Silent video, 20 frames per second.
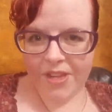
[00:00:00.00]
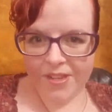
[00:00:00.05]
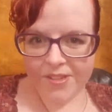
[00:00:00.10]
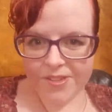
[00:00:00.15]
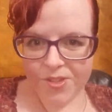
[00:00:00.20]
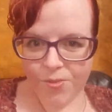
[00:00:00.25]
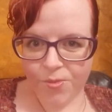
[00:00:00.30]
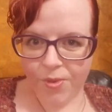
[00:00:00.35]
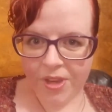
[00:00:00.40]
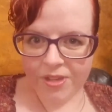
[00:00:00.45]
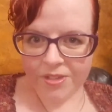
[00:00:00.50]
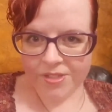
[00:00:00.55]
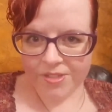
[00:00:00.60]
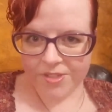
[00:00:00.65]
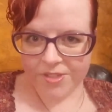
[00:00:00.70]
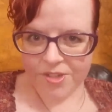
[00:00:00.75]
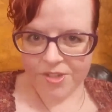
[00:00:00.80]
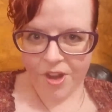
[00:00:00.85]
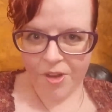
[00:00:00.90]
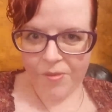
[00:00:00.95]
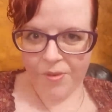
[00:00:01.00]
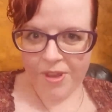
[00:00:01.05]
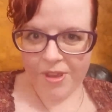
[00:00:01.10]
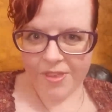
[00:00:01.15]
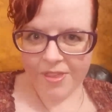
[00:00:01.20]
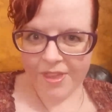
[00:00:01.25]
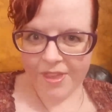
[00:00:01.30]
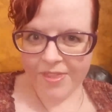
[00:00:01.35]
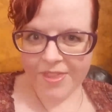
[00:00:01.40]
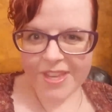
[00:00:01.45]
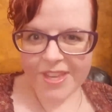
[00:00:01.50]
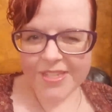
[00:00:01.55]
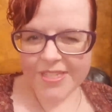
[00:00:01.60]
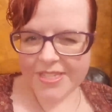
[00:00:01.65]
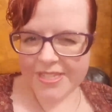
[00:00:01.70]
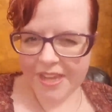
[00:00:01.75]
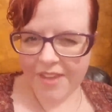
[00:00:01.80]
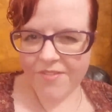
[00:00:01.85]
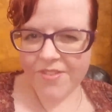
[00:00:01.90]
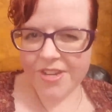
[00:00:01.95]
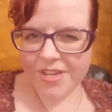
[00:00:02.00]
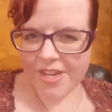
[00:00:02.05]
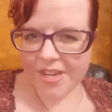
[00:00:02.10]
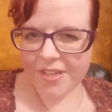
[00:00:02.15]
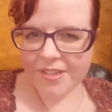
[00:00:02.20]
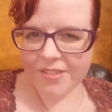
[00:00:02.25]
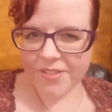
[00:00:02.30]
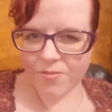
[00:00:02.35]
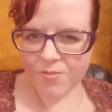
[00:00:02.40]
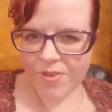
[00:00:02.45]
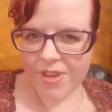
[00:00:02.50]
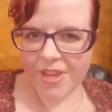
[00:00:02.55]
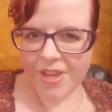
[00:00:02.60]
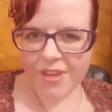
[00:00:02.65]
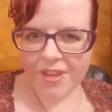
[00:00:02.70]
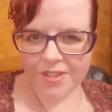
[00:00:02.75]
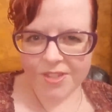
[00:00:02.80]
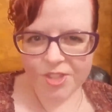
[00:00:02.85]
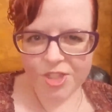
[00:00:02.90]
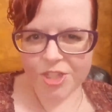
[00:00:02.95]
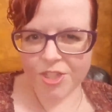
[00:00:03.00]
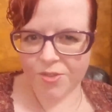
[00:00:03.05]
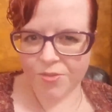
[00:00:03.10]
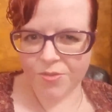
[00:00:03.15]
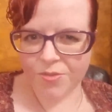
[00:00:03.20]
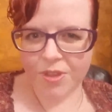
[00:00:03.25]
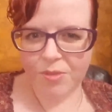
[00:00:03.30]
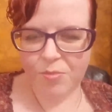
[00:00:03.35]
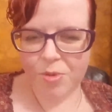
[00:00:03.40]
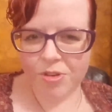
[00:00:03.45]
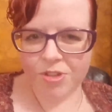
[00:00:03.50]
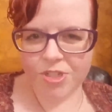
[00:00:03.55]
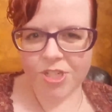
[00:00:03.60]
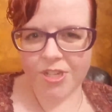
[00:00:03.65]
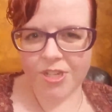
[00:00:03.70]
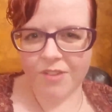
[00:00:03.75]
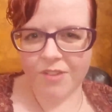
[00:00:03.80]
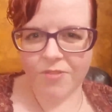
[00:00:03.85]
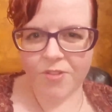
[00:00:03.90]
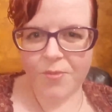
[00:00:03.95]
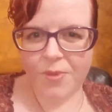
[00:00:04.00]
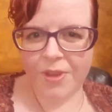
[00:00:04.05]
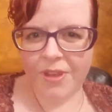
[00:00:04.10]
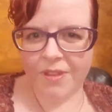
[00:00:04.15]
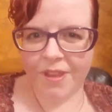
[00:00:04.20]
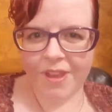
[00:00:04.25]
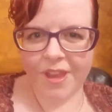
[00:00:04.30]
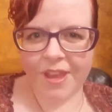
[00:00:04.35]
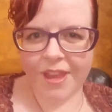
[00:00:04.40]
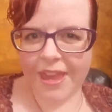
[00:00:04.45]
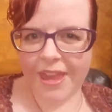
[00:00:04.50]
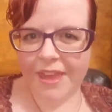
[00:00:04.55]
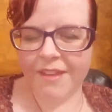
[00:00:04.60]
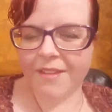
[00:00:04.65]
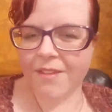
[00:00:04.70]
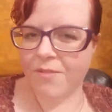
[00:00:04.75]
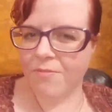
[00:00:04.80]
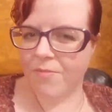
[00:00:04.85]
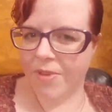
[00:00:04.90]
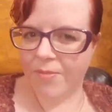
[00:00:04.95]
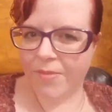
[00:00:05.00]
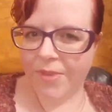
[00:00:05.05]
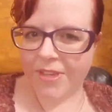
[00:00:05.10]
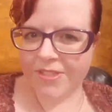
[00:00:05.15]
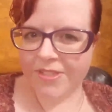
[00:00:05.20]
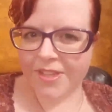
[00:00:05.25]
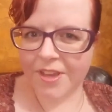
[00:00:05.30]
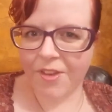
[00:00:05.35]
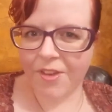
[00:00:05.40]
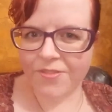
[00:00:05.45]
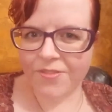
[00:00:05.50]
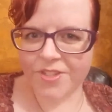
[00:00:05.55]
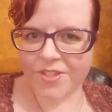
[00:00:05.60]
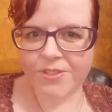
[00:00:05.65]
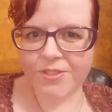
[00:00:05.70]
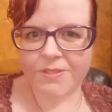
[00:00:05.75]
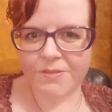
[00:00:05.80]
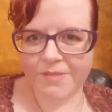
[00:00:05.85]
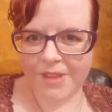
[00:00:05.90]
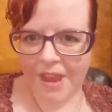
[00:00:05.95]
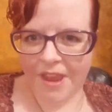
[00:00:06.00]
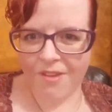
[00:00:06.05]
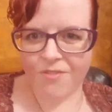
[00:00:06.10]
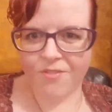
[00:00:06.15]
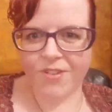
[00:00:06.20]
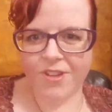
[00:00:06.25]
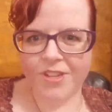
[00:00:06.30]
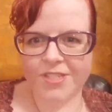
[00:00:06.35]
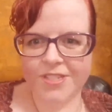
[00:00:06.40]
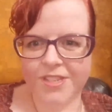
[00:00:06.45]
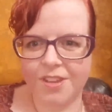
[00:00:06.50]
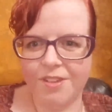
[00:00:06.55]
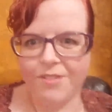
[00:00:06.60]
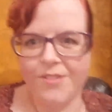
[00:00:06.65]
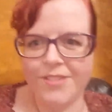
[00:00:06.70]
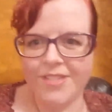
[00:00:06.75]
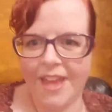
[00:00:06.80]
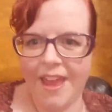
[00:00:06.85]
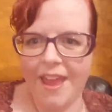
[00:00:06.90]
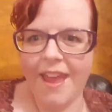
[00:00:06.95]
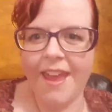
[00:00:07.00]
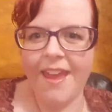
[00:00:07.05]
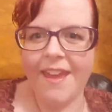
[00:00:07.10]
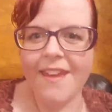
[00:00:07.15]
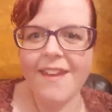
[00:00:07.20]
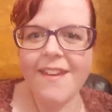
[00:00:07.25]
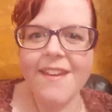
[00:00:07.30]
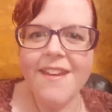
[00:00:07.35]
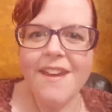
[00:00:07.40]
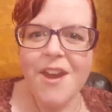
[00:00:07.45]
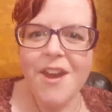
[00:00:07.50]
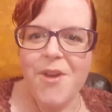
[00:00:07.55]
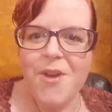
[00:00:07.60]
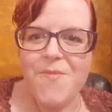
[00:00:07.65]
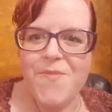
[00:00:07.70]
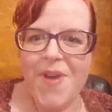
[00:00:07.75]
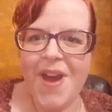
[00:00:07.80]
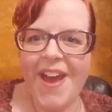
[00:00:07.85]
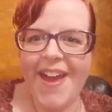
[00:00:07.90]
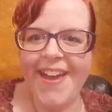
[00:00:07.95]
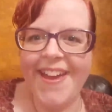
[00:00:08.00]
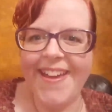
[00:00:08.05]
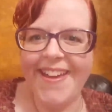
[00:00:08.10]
days a week to start with. I think 7 days a week is just really pushing it for me. Like, I can't commit myself to every single day. But